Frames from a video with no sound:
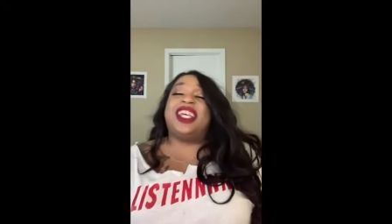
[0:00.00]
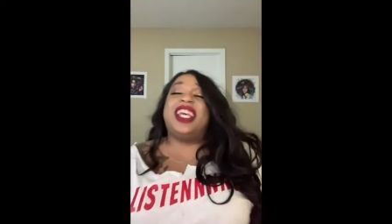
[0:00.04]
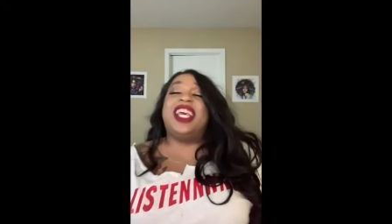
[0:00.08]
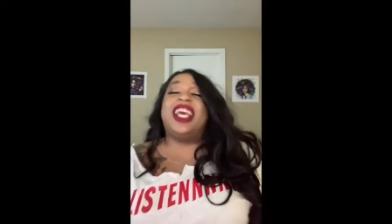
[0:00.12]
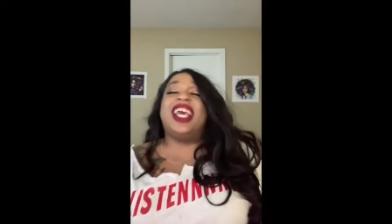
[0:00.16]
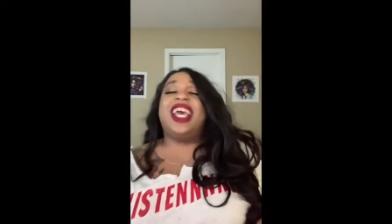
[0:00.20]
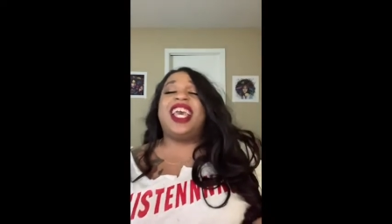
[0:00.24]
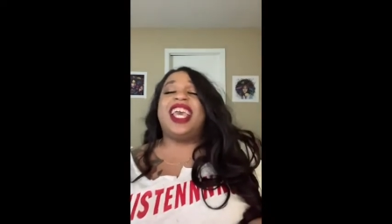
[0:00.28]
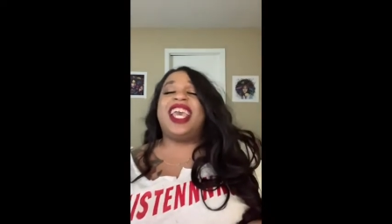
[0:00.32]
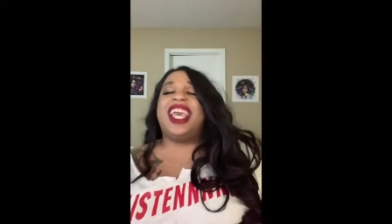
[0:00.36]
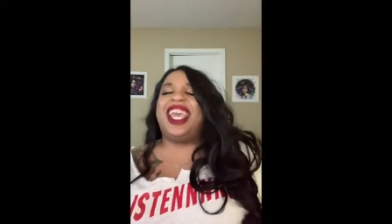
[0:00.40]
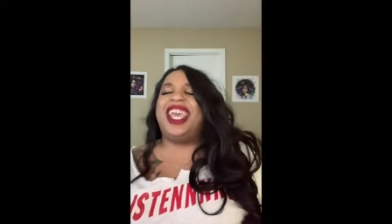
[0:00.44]

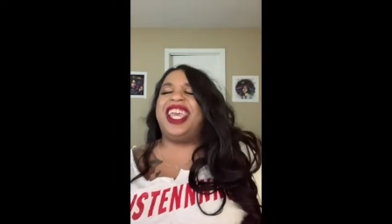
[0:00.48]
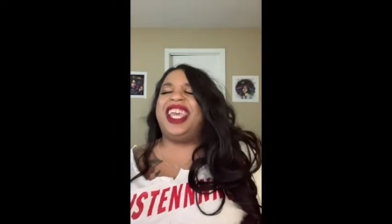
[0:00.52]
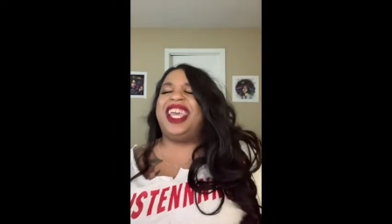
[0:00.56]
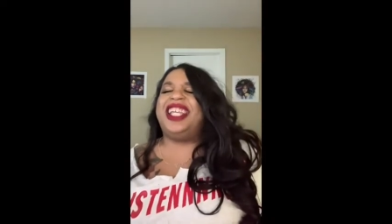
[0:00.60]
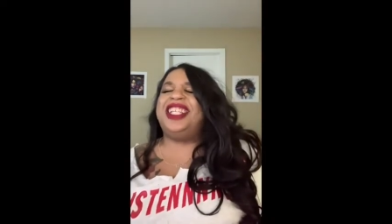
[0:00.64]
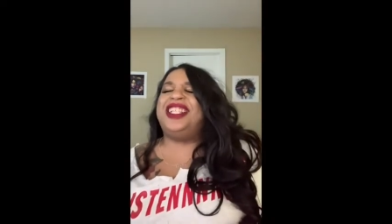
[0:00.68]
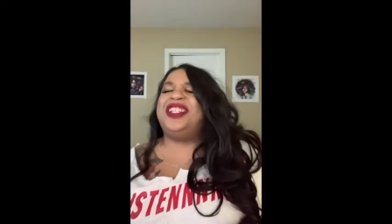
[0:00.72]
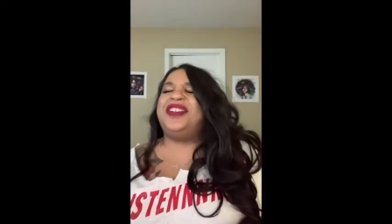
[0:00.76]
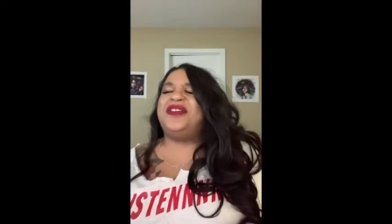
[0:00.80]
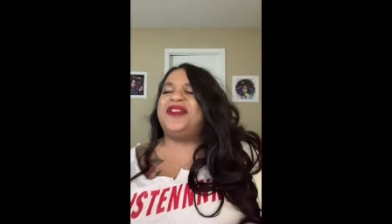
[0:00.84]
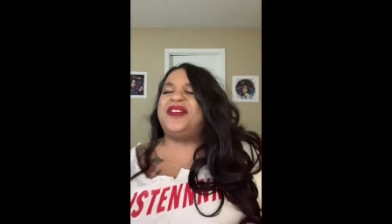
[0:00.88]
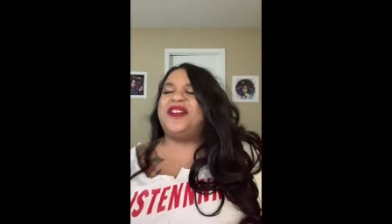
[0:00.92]

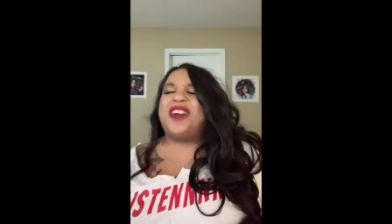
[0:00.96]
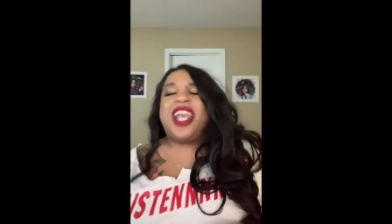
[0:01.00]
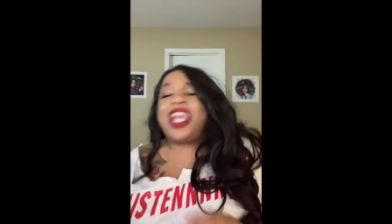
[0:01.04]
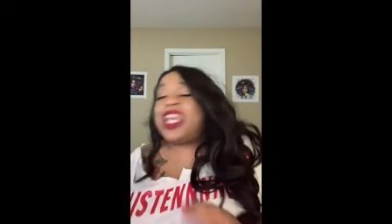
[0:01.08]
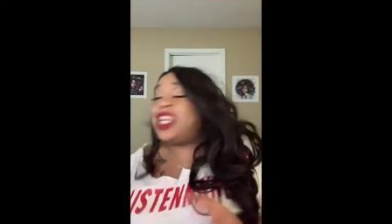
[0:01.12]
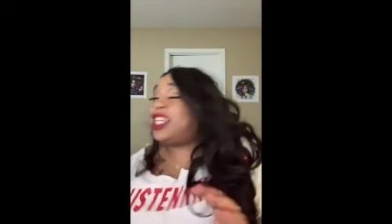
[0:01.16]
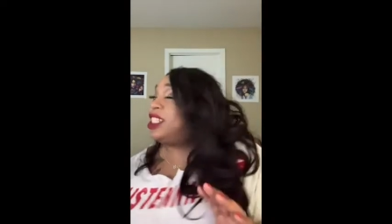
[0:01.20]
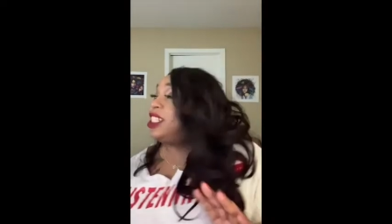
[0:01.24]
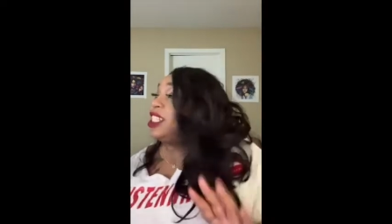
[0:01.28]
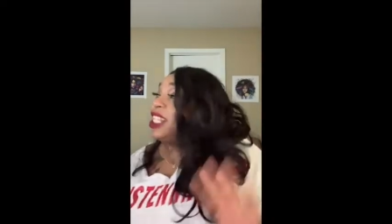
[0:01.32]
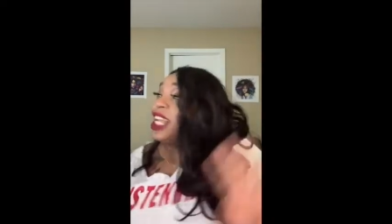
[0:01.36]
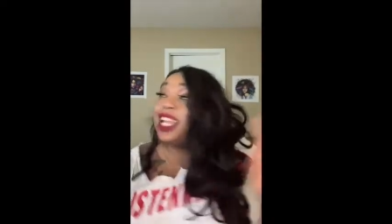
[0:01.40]
And
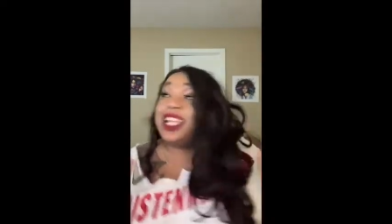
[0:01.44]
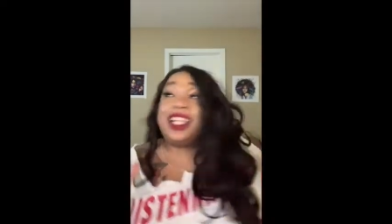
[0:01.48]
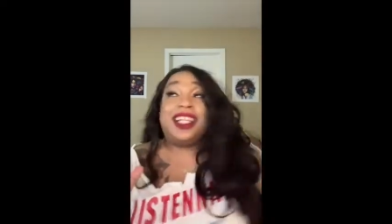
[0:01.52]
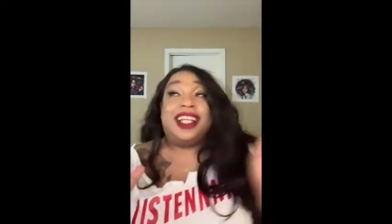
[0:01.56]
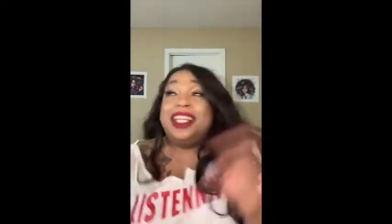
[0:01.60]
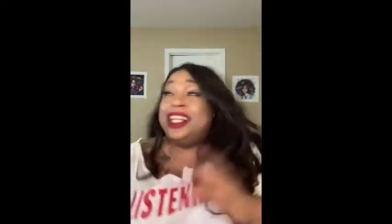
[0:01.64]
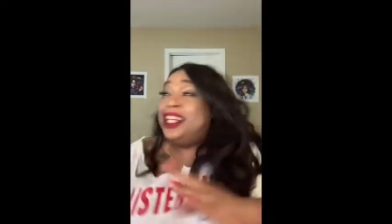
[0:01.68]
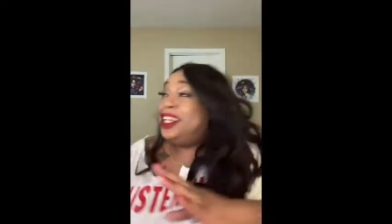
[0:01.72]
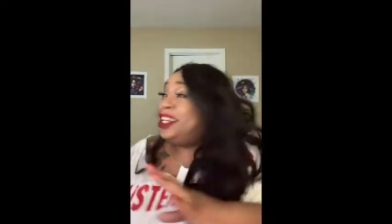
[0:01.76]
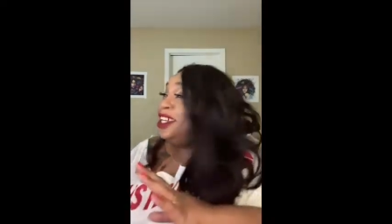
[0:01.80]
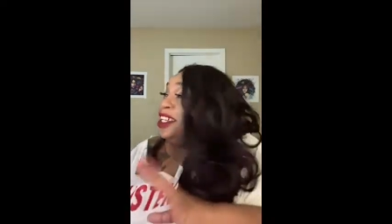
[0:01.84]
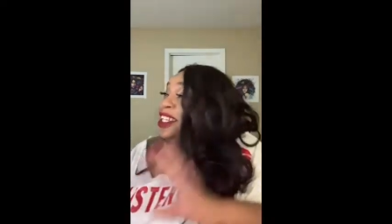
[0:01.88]
Dwayne is like,
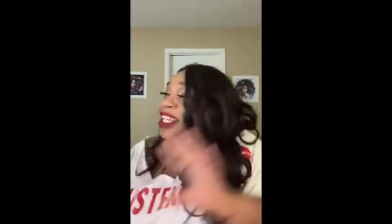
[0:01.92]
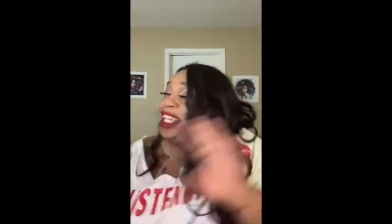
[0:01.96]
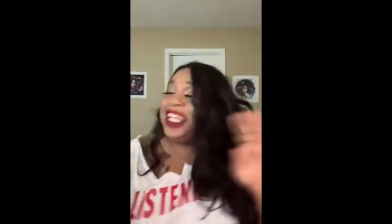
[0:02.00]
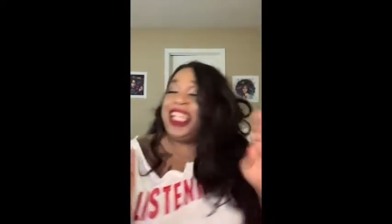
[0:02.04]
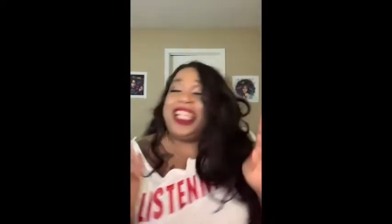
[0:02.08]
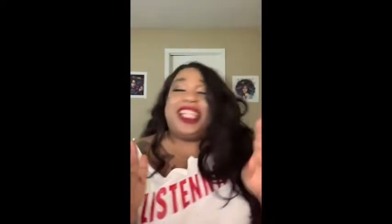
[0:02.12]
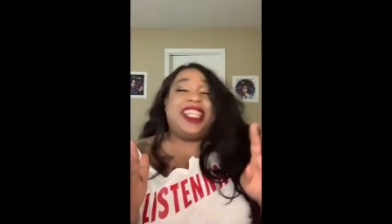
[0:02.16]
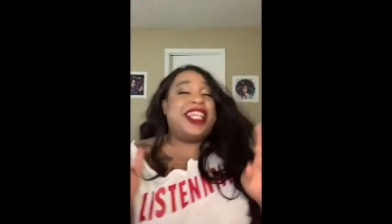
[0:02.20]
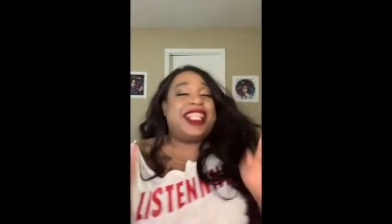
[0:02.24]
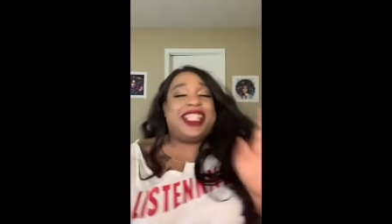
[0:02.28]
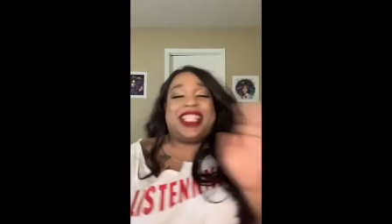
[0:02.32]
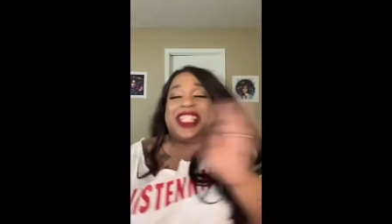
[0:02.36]
oh, he
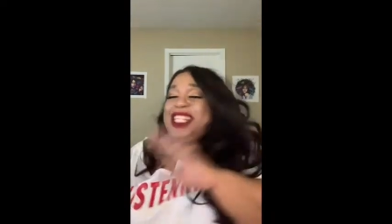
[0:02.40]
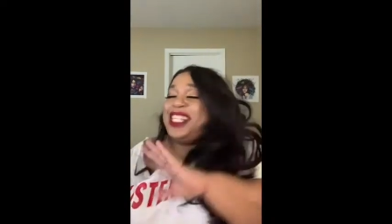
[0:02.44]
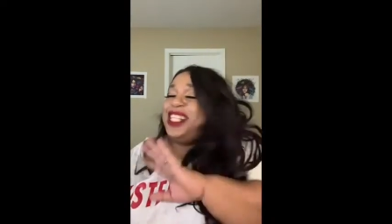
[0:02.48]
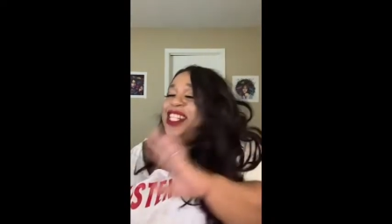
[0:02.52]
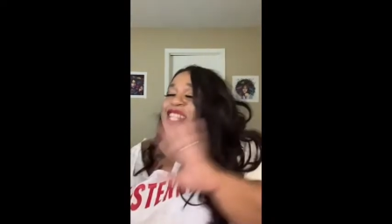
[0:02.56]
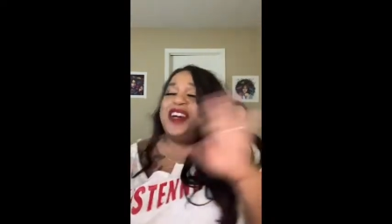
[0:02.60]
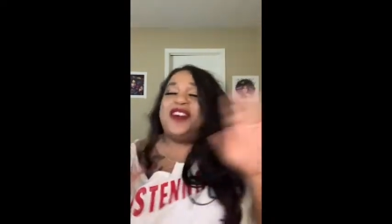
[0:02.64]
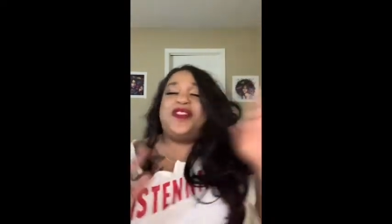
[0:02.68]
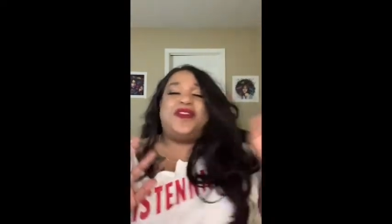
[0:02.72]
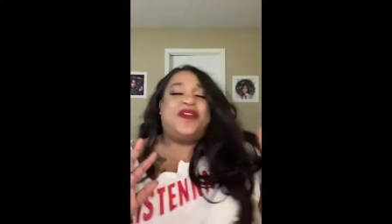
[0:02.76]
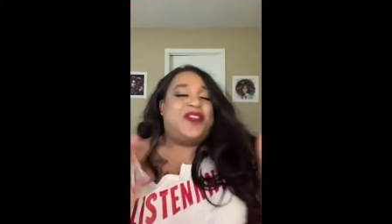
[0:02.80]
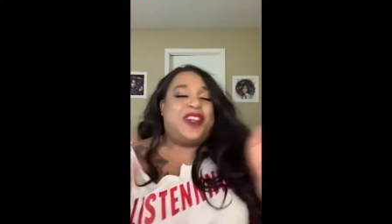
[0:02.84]
doesn't
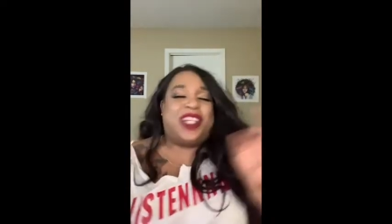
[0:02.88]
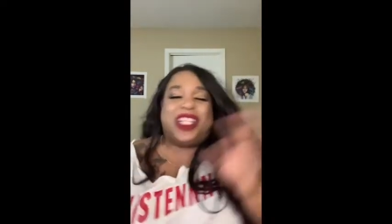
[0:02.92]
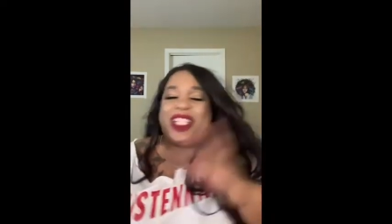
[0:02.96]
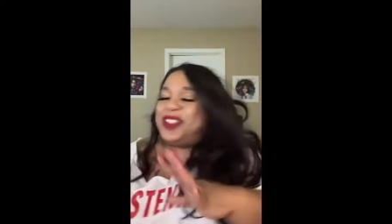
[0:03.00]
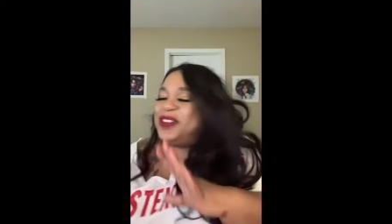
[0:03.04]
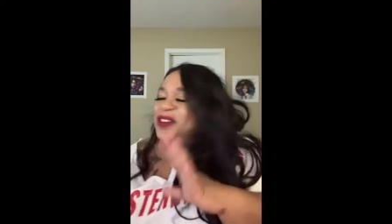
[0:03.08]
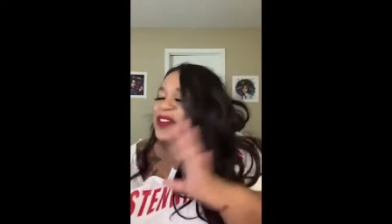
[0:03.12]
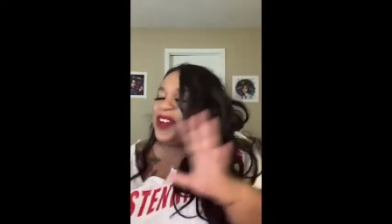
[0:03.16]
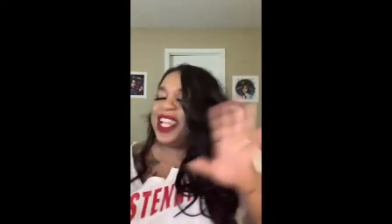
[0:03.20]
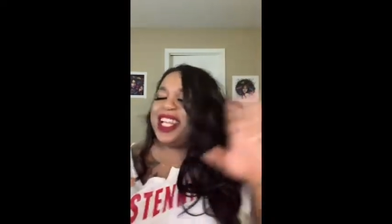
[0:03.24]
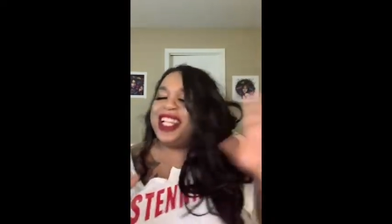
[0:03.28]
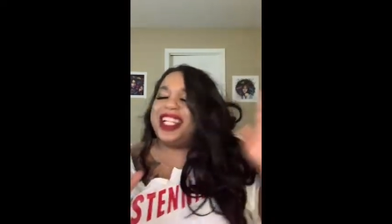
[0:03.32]
know which
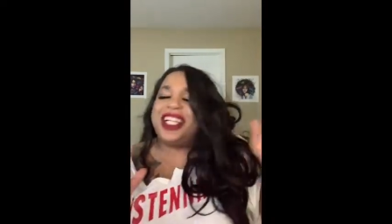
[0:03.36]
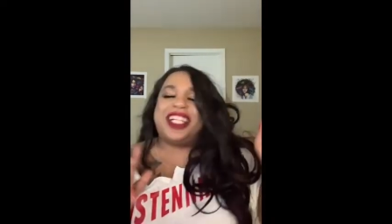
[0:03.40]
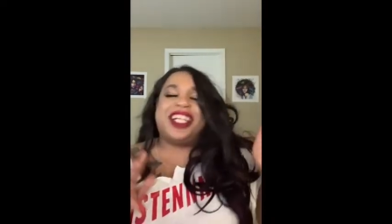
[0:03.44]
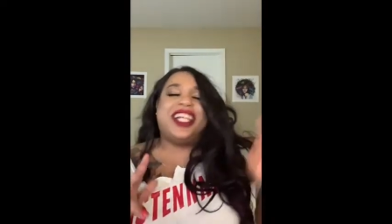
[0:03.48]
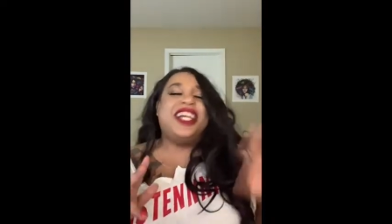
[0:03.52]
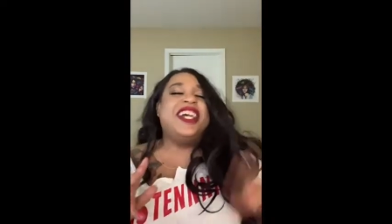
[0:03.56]
way.